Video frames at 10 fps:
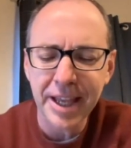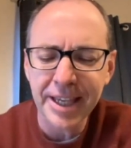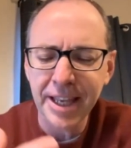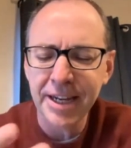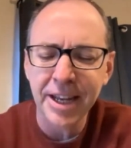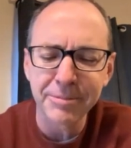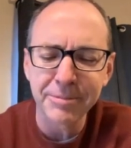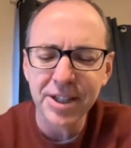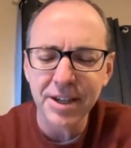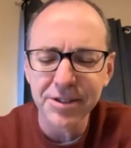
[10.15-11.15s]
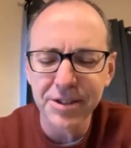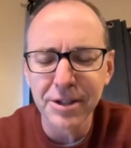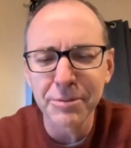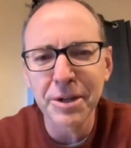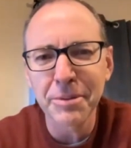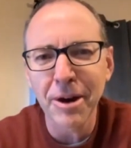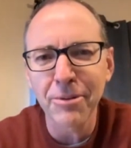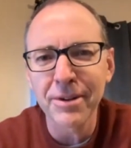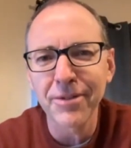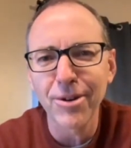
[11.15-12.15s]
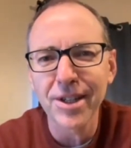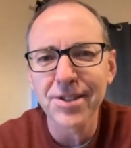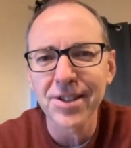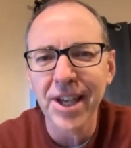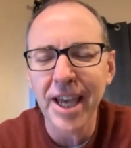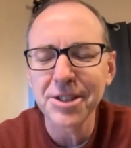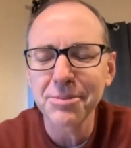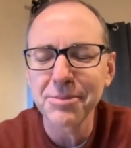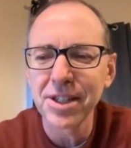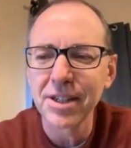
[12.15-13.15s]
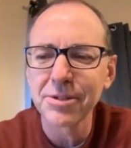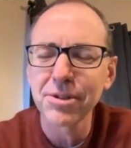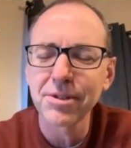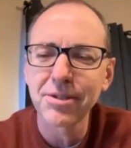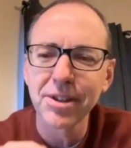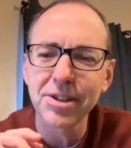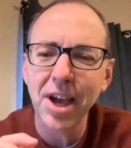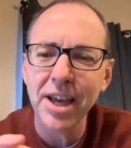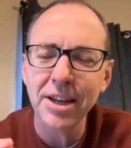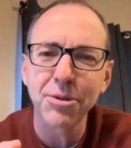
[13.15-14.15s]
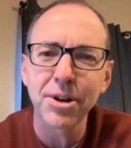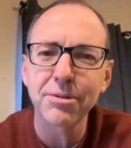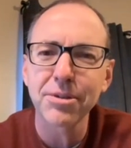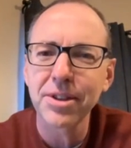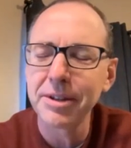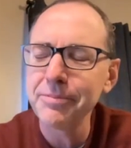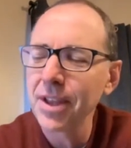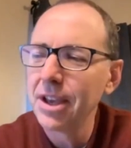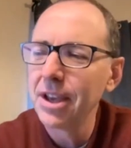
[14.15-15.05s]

getting him to tell us a little bit about what Focused Engagement does. We're excited to work with him.